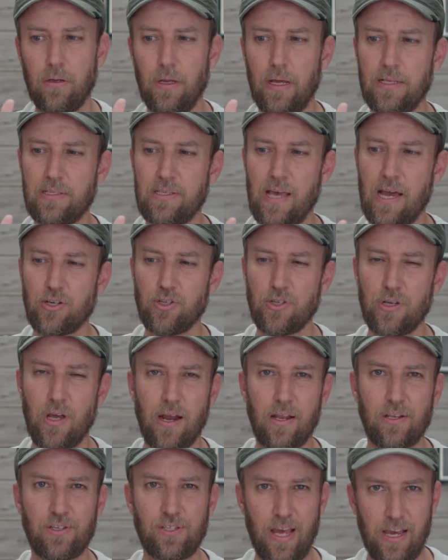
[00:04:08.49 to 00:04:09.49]
It's actually
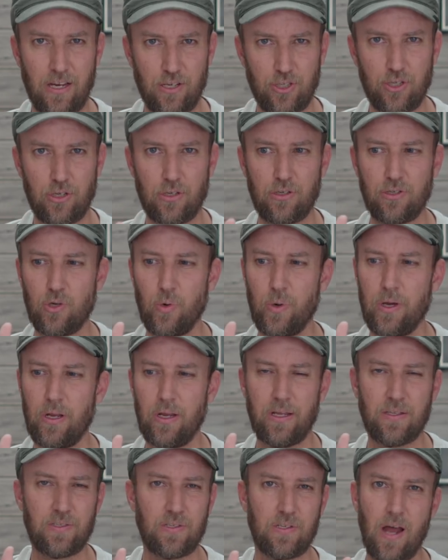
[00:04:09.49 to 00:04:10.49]
got a texture to it.
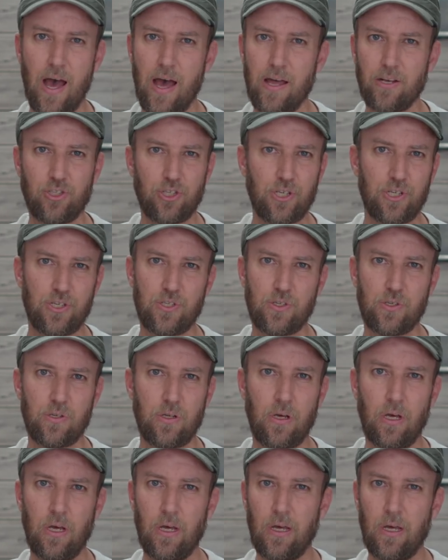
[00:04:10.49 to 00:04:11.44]
It's not just